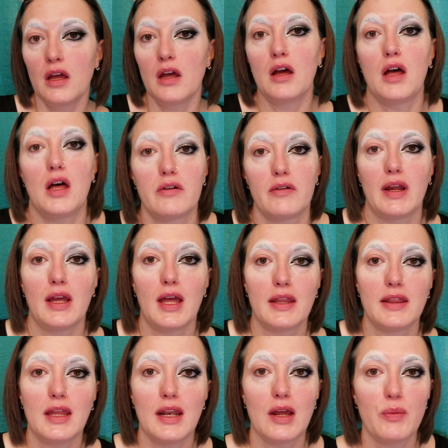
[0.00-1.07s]
Alright, and
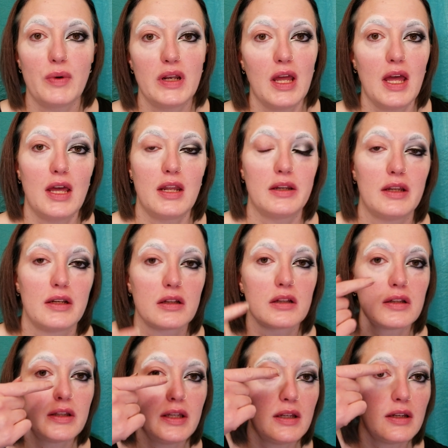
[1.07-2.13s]
then I went ahead and
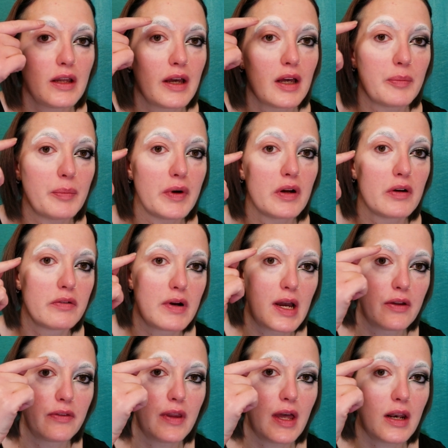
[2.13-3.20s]
cleaned up
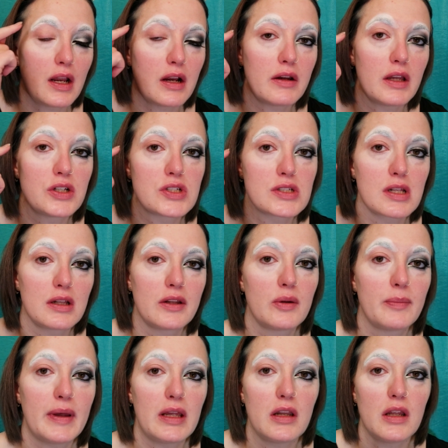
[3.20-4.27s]
around that area just a little
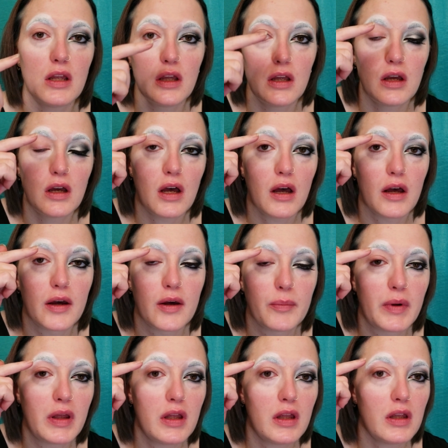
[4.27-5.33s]
bit
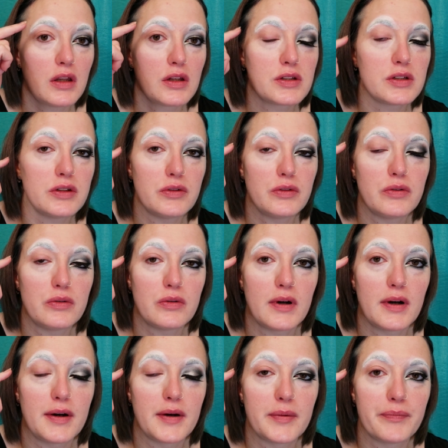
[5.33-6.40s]
to
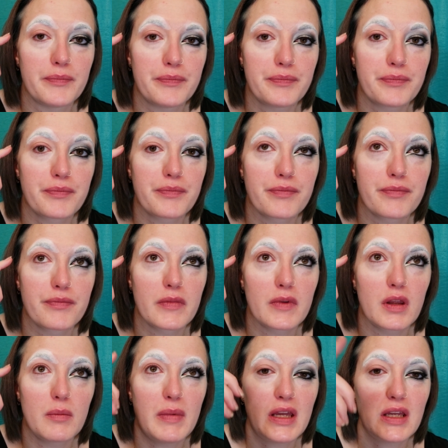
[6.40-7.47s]

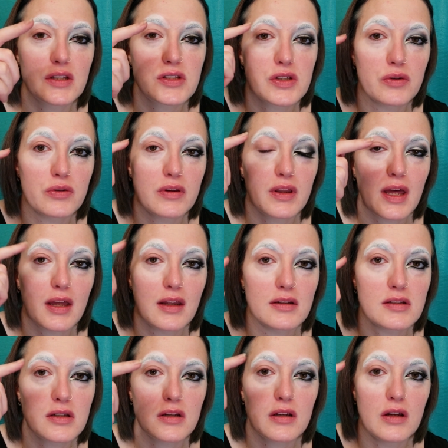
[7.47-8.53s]
make it so
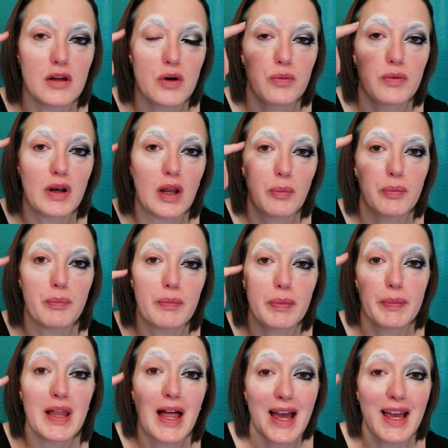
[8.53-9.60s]
that when I
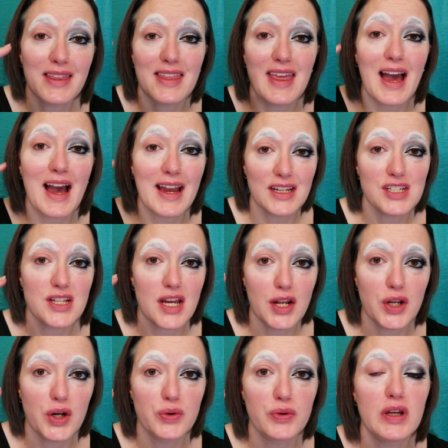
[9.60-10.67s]
apply the
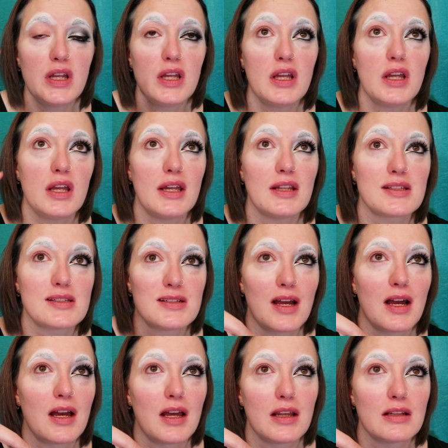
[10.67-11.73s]
eyeshadow, it's
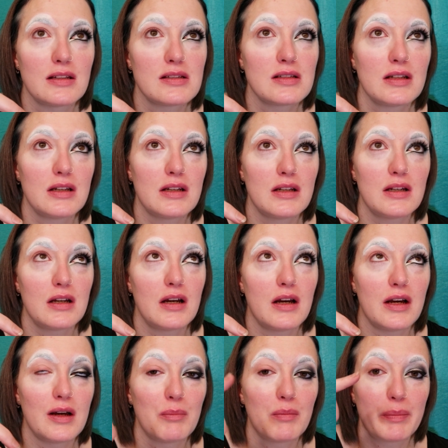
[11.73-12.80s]
not
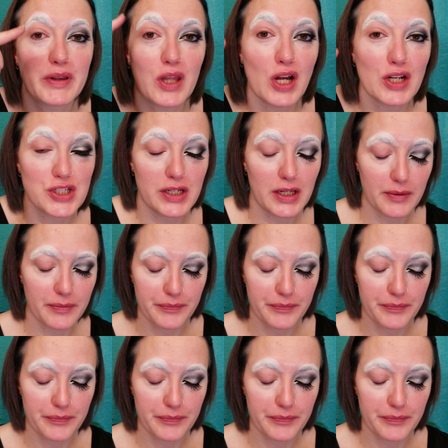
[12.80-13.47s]
blotchy.